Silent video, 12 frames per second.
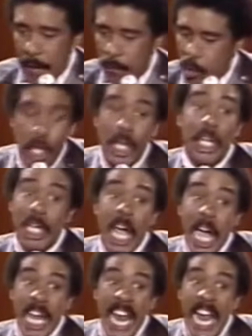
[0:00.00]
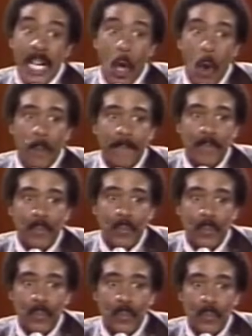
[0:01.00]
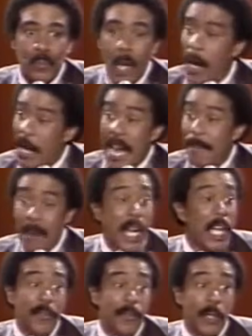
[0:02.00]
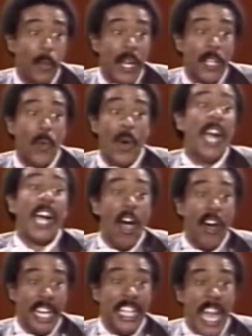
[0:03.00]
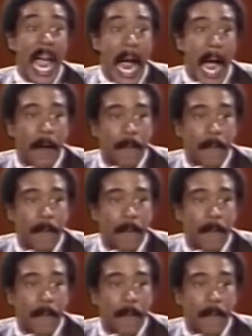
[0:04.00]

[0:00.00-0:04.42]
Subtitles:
Shouldn't have done that though. Cause that monkey's foot went to work on his ass.